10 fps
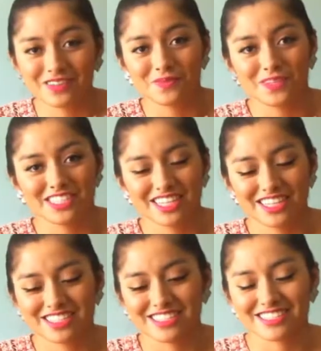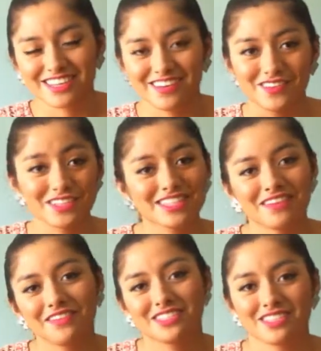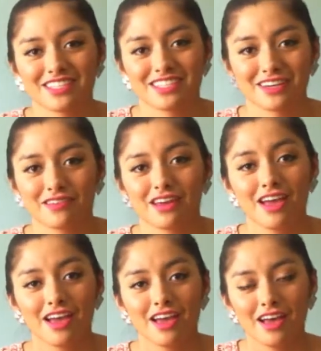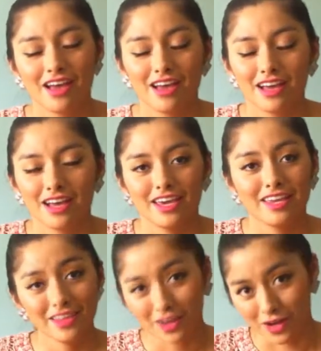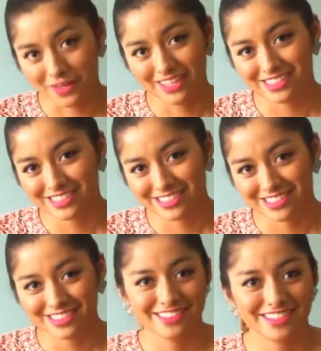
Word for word: don't be scared to do so and you can definitely do that down in the comments.